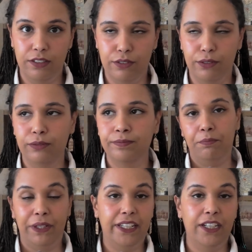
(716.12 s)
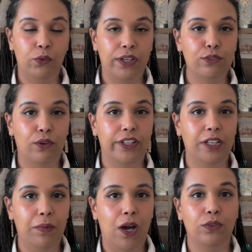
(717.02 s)
do, but here we are talking
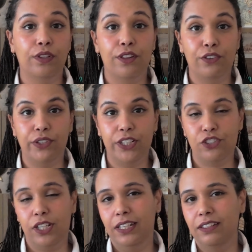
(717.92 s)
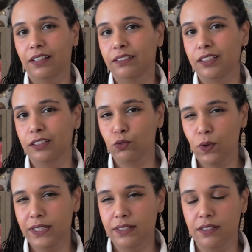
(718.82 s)
about the rich in the
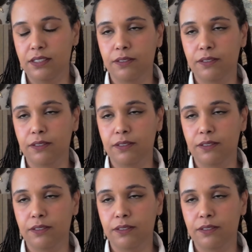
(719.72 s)
1920s.